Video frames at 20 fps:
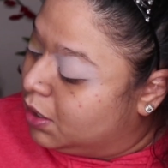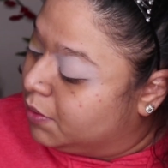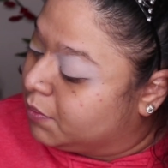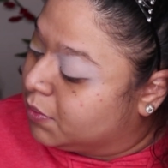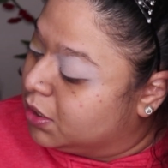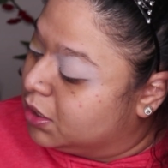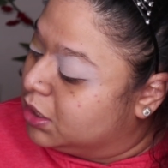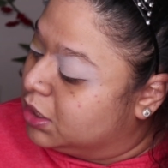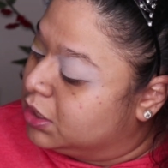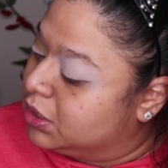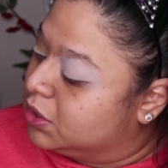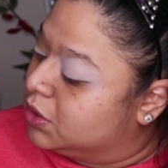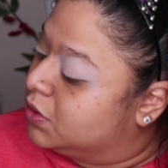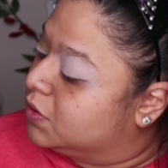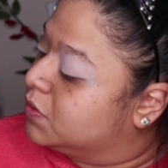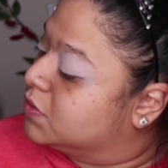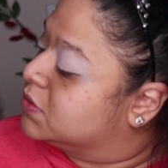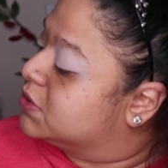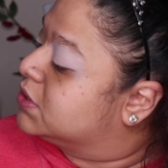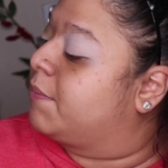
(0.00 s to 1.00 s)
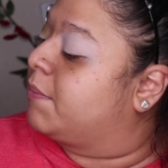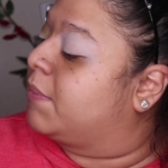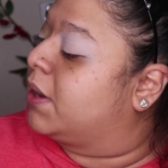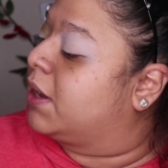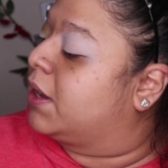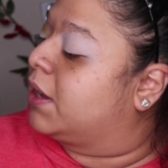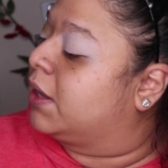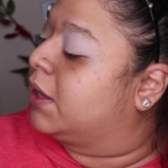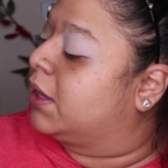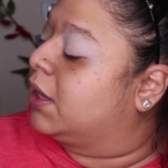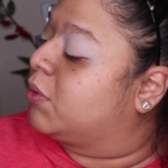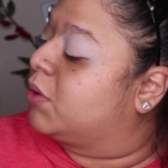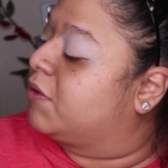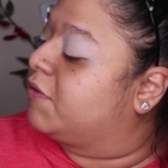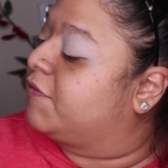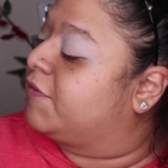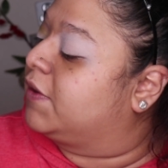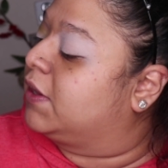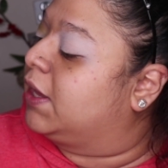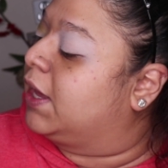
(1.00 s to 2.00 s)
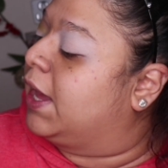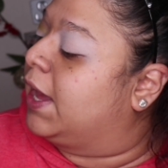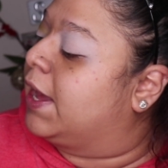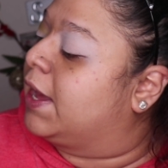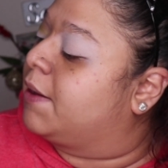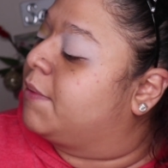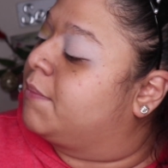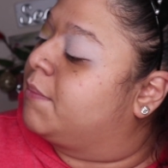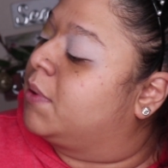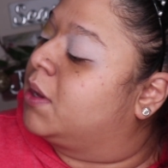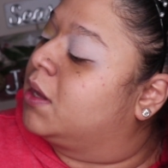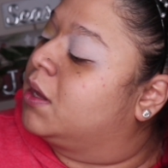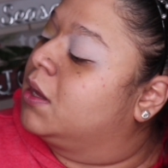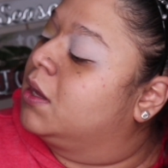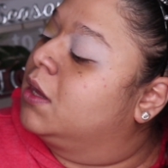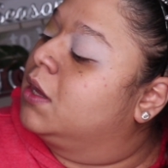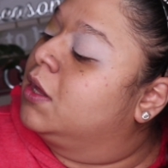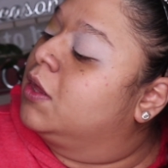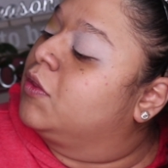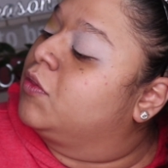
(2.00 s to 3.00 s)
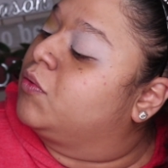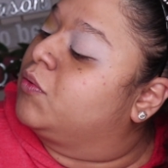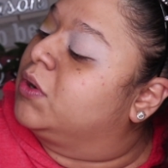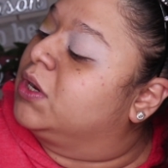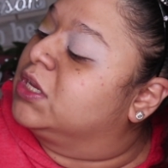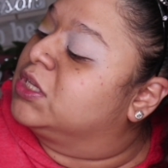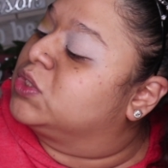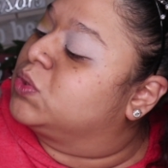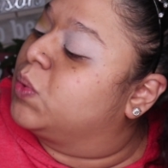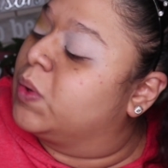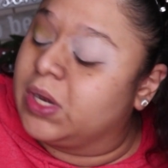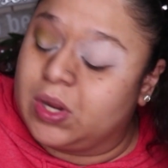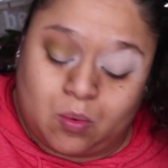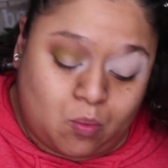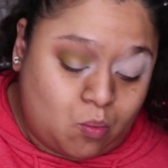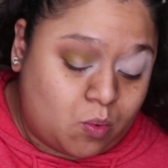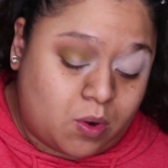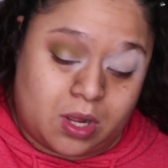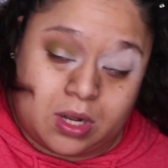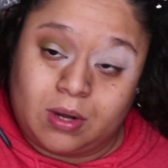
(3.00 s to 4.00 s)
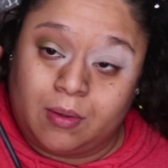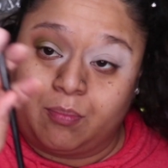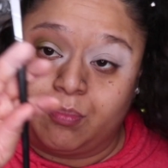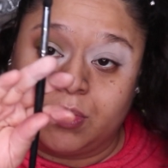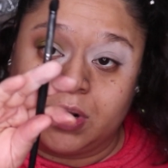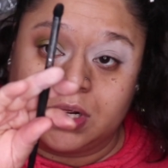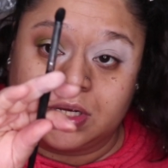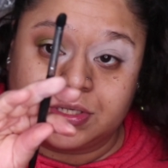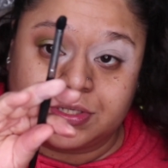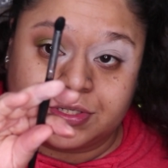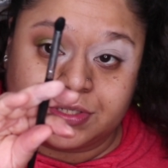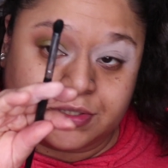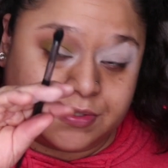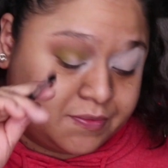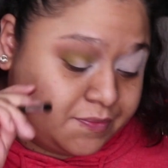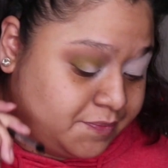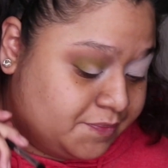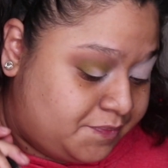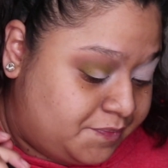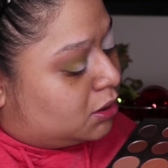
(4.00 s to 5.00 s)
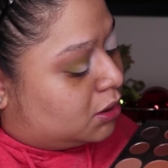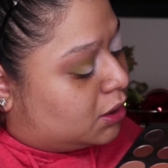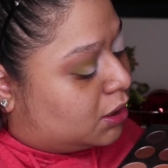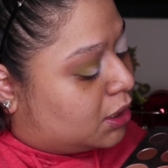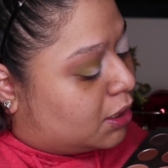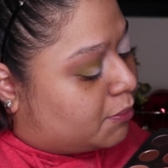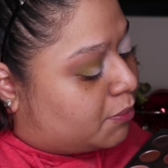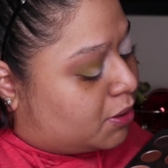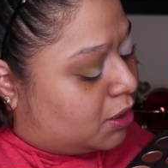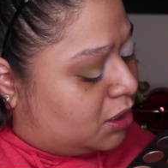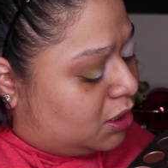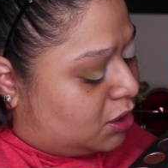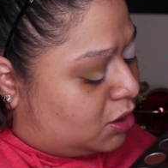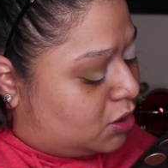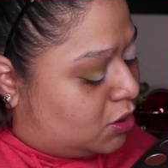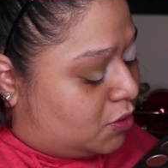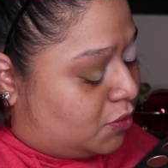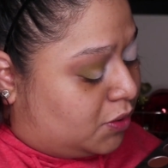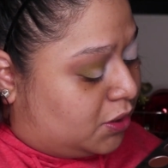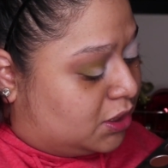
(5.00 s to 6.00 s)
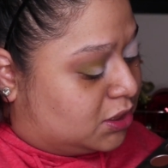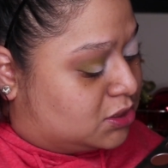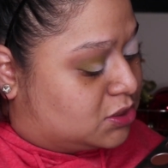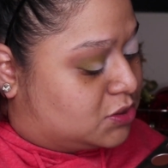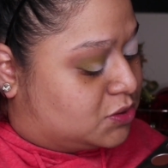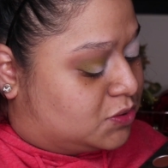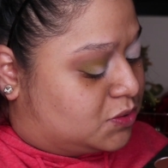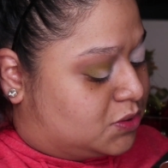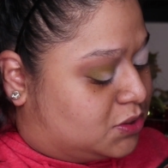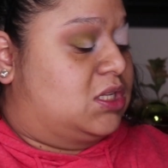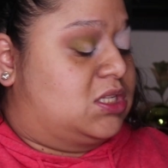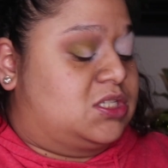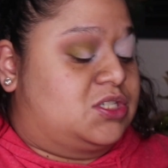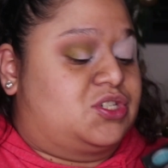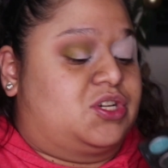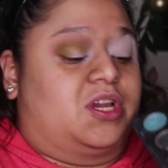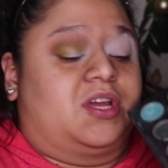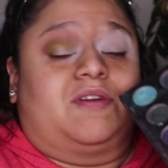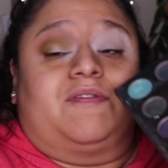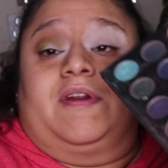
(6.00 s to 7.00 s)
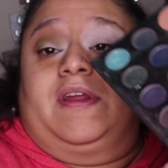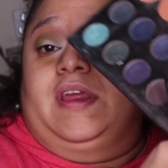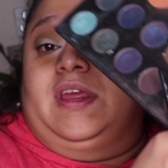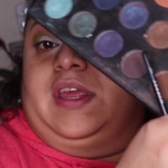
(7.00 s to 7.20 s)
I'm gonna use my Morphe M321 brush, and I'm gonna go into this shade right